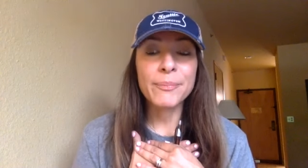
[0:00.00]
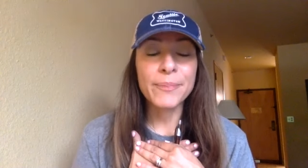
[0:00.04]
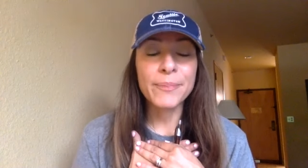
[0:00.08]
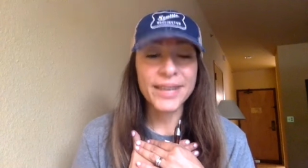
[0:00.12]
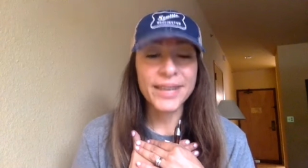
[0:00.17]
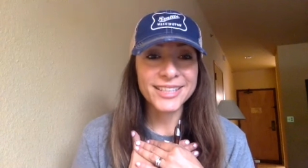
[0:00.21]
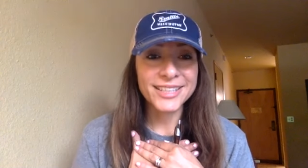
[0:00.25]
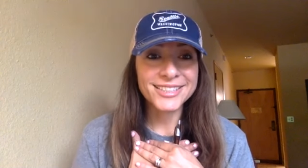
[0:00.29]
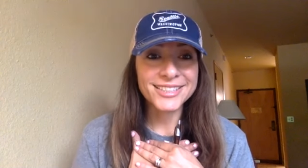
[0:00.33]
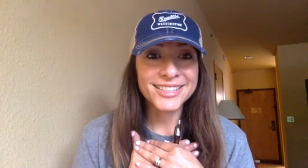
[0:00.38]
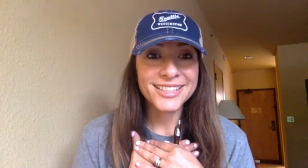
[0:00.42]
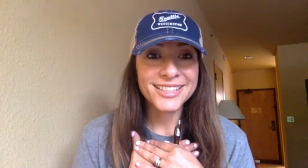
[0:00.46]

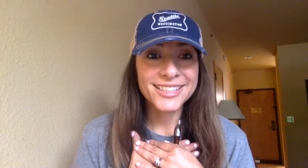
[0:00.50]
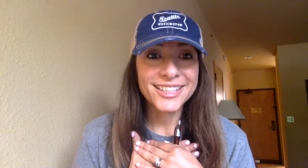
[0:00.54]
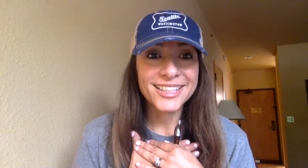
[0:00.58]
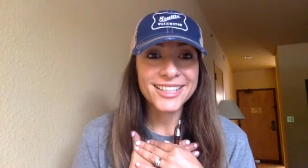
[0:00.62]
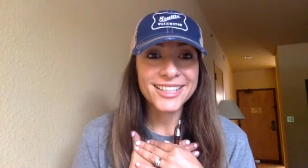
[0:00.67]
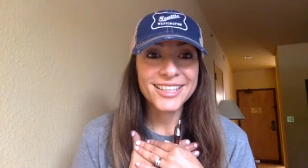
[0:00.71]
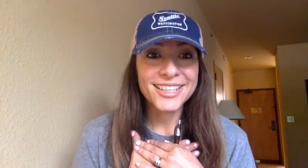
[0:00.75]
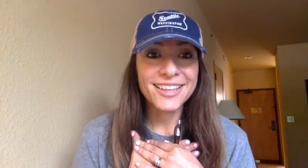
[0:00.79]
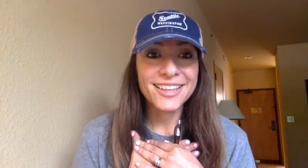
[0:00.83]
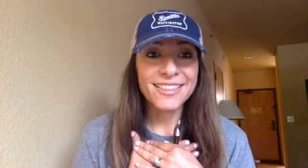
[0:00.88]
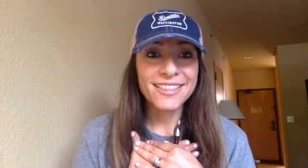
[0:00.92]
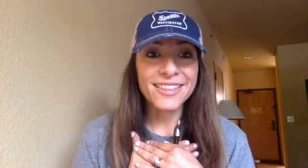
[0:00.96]
But
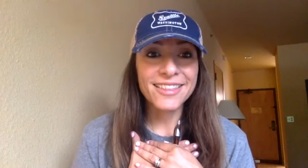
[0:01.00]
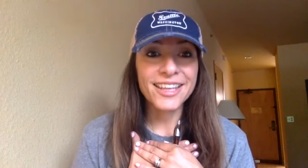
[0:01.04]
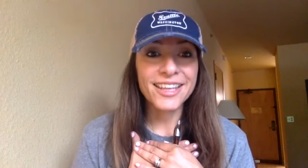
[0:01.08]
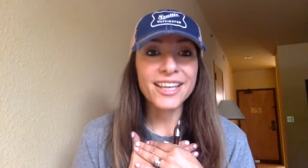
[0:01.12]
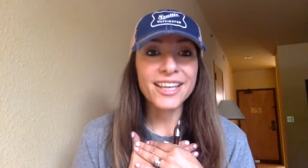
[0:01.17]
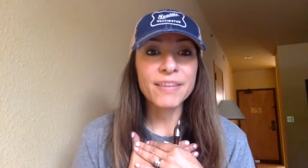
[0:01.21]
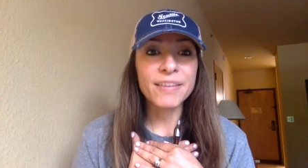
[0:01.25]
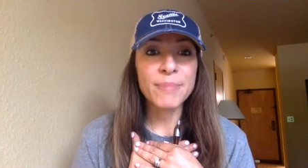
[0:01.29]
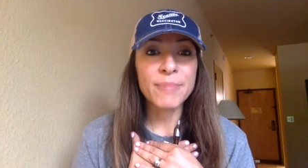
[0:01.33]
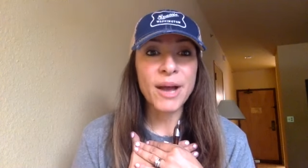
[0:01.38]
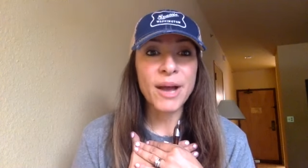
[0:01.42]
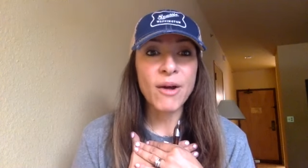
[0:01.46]

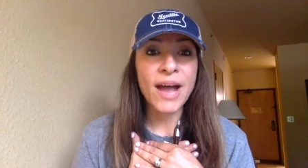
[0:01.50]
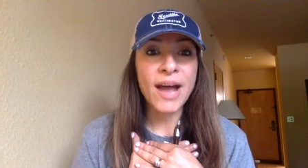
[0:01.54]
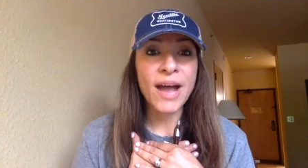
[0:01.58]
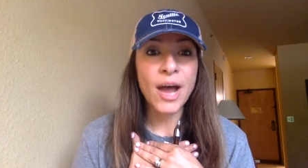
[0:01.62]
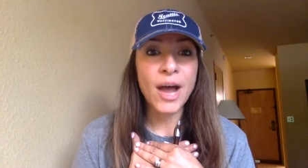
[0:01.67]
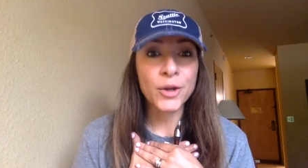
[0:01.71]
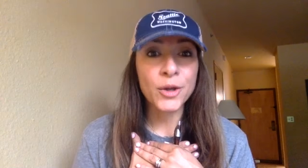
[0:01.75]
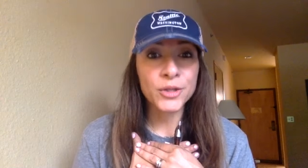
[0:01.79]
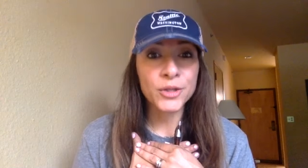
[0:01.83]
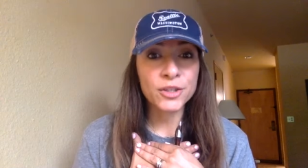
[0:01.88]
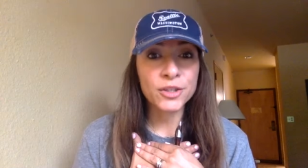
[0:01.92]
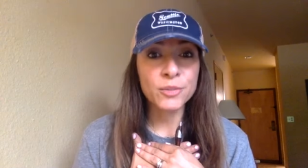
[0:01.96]
think about
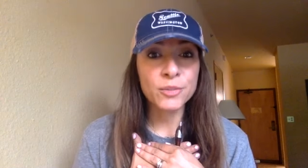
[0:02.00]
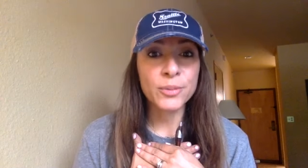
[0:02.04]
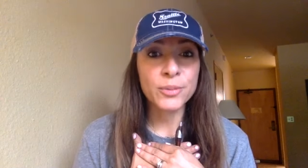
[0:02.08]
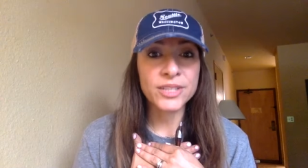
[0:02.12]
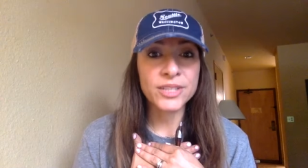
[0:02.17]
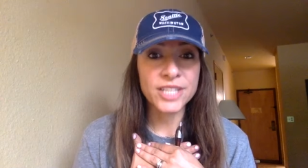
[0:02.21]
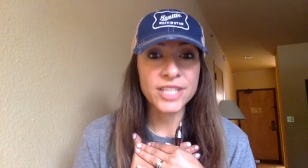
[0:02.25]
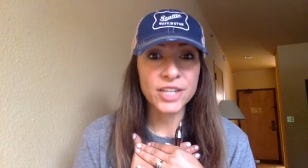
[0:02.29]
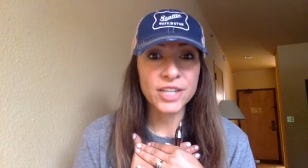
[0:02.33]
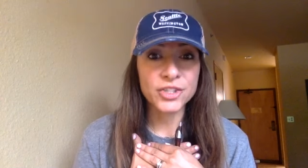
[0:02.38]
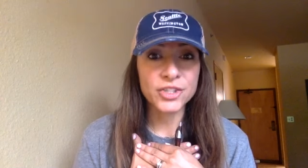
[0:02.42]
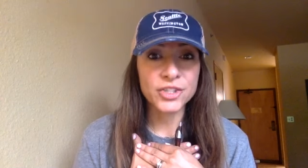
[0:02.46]
how you could
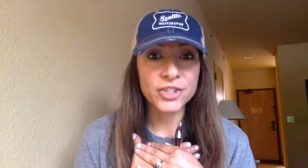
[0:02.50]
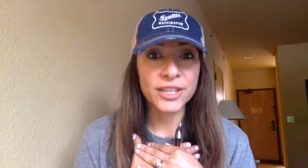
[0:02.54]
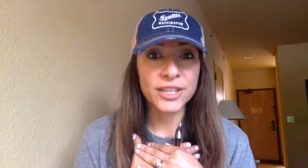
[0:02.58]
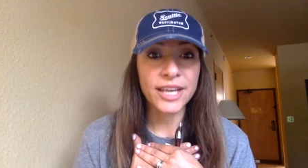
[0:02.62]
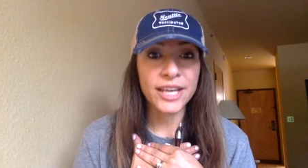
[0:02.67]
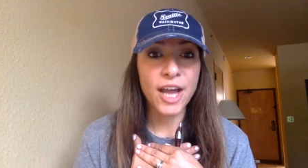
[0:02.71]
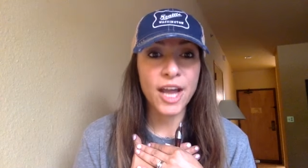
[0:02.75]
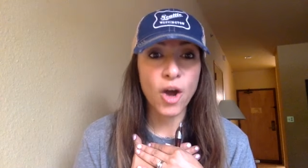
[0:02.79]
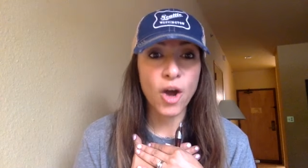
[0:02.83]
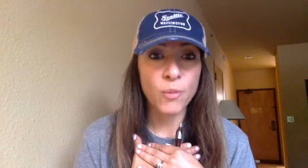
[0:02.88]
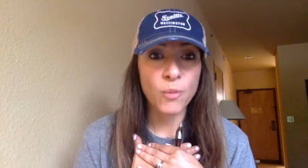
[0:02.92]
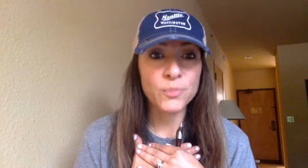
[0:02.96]
potentially
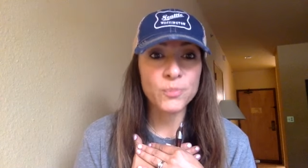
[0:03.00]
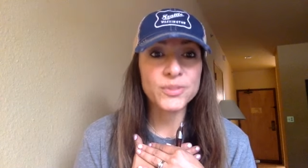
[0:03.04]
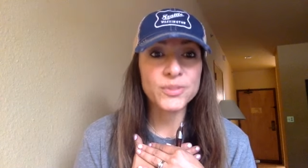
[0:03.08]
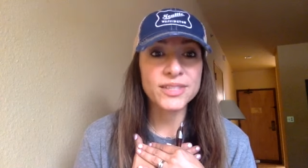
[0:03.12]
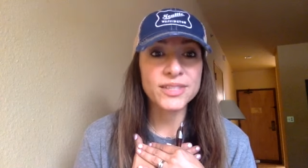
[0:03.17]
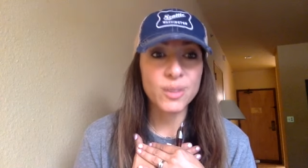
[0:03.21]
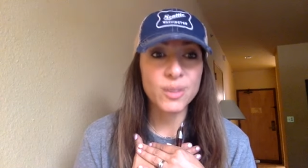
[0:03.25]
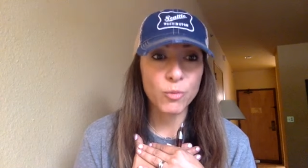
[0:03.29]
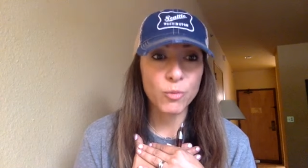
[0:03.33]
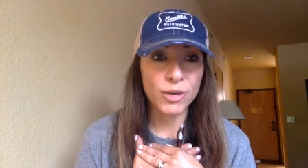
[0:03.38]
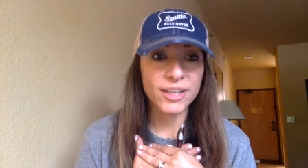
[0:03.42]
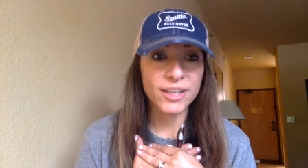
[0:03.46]
help
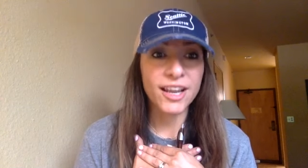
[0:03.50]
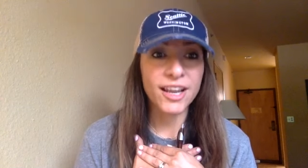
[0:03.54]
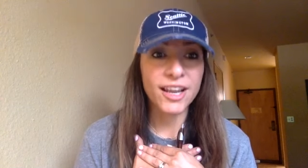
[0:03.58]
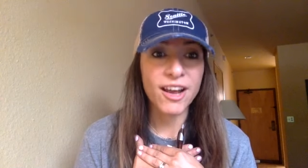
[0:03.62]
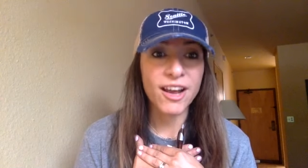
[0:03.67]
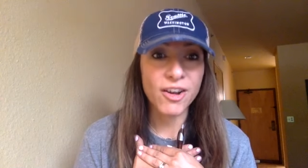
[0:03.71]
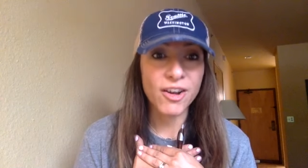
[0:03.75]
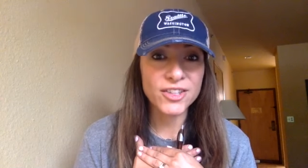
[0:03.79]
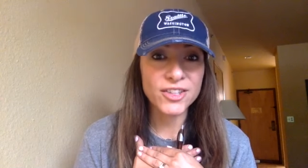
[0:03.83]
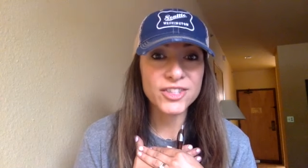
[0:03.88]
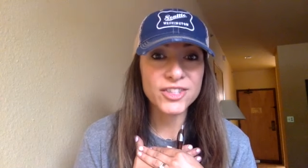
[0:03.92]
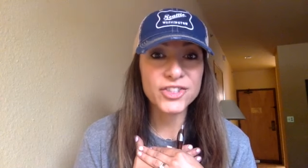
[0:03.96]
someone
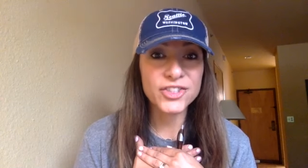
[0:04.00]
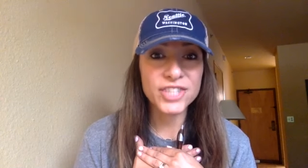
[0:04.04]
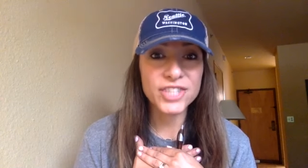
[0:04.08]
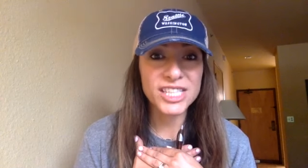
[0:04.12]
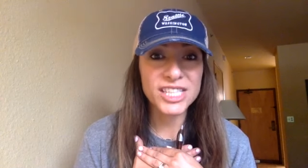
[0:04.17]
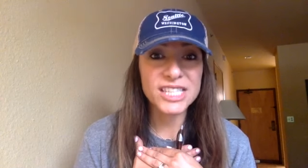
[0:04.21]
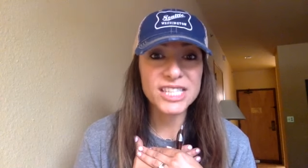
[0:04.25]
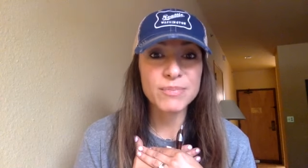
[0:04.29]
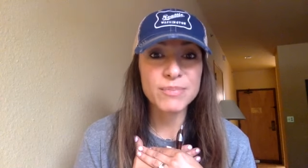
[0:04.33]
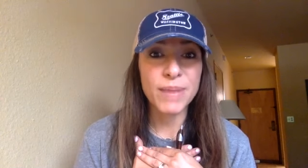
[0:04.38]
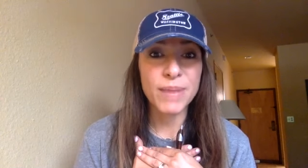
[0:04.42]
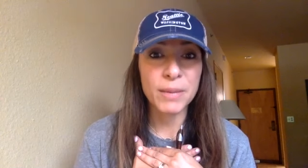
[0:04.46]
else
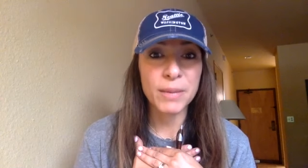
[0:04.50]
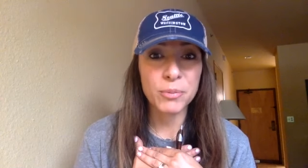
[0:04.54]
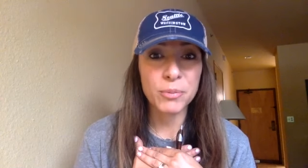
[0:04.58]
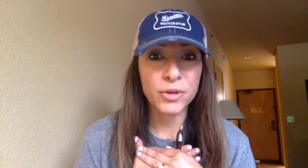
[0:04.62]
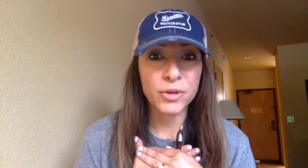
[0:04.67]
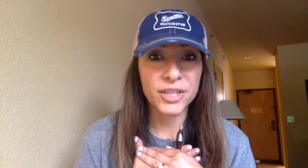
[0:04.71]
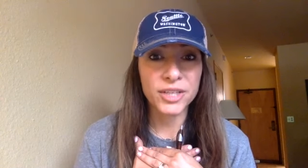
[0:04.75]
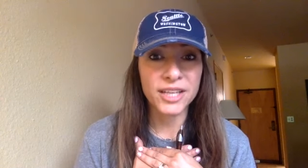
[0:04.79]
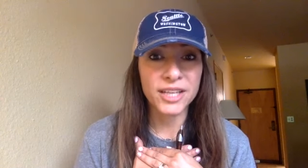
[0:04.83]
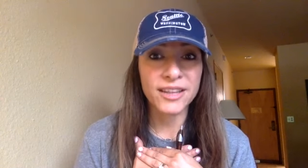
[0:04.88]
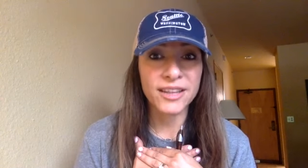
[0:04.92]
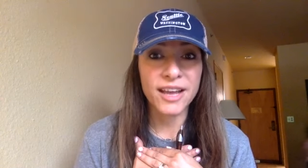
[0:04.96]
just by
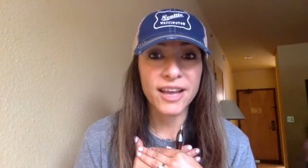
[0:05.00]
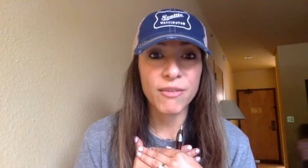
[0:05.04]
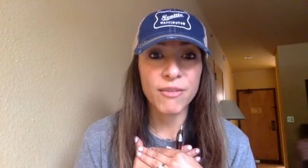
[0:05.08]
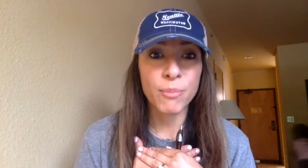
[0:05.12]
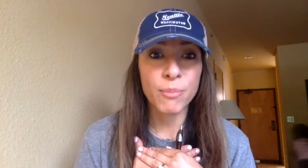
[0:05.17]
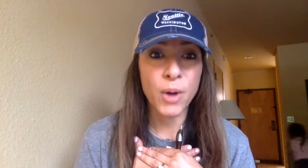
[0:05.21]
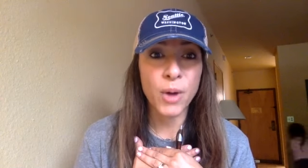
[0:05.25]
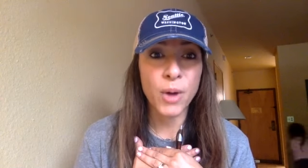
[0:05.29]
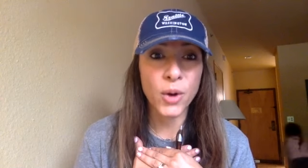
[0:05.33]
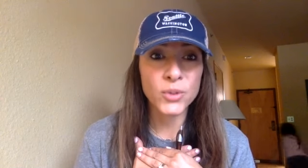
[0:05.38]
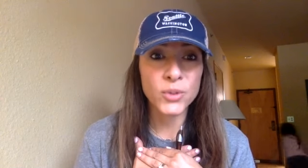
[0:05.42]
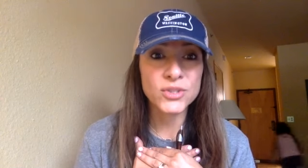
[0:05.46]
putting that
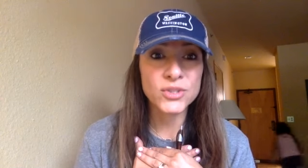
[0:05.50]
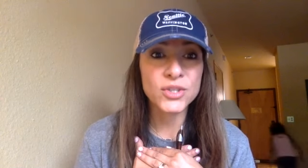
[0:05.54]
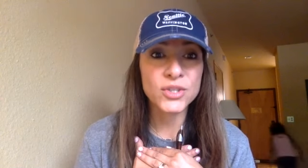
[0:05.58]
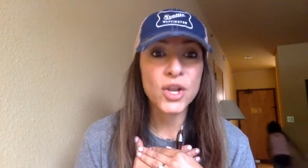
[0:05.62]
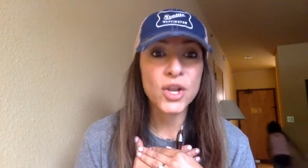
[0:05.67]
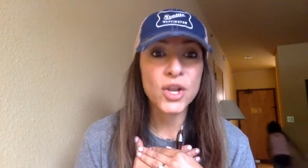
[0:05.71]
post.